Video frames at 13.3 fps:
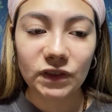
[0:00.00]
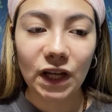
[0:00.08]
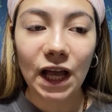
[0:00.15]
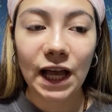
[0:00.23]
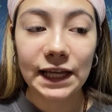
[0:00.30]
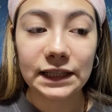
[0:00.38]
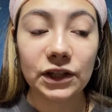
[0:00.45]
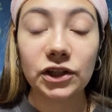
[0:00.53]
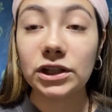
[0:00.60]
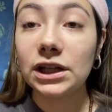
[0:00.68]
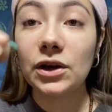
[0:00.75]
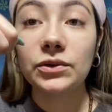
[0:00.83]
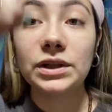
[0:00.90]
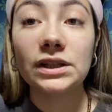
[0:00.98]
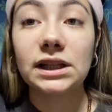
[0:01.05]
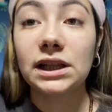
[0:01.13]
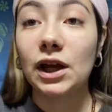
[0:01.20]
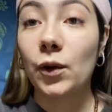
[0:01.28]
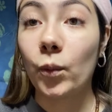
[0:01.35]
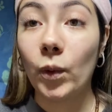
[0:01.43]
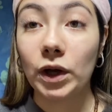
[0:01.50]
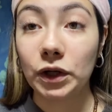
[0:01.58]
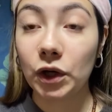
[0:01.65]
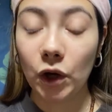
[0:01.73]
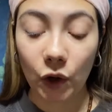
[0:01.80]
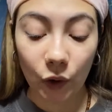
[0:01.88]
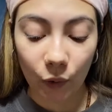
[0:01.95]
I literally only did like one
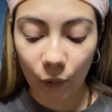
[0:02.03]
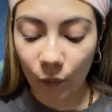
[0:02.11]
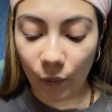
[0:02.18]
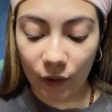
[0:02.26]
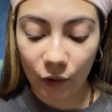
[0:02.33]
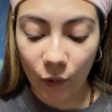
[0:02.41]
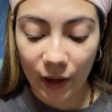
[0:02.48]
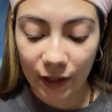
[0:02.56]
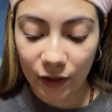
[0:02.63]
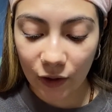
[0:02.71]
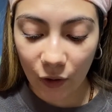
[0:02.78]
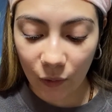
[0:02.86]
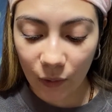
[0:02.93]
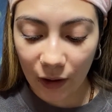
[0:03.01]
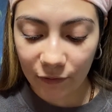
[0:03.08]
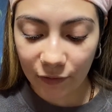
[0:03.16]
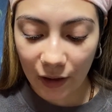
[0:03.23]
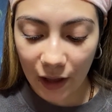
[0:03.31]
quick coat of